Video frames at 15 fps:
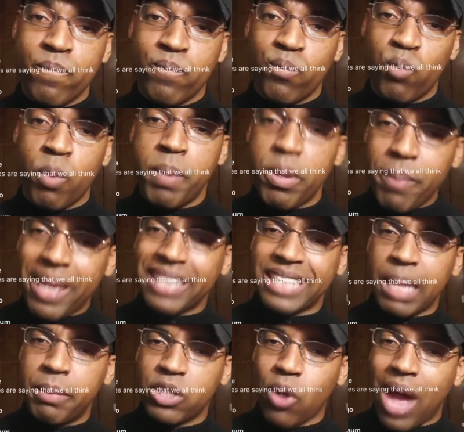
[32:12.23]
When people make
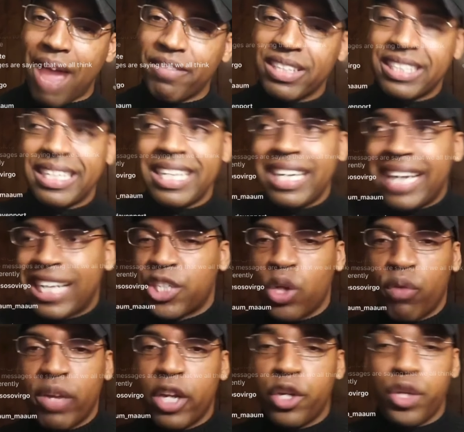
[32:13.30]
statements, oh, I haven't seen a nation
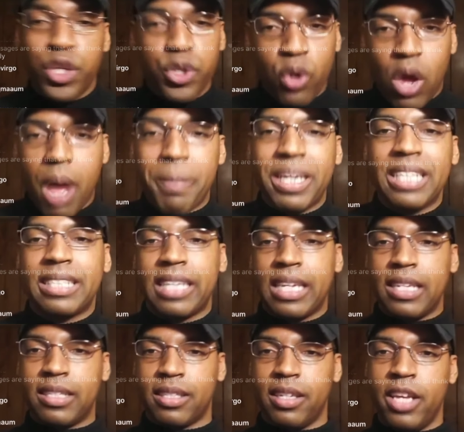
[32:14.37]
over here. Do you know how many
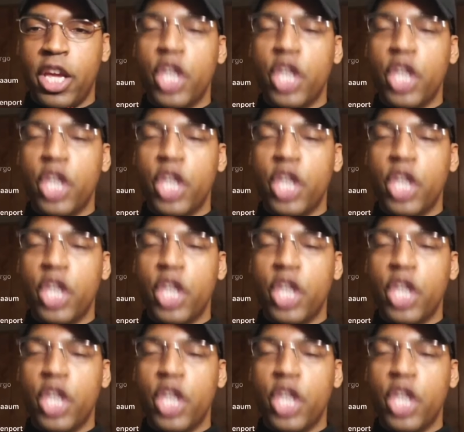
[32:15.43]
cities?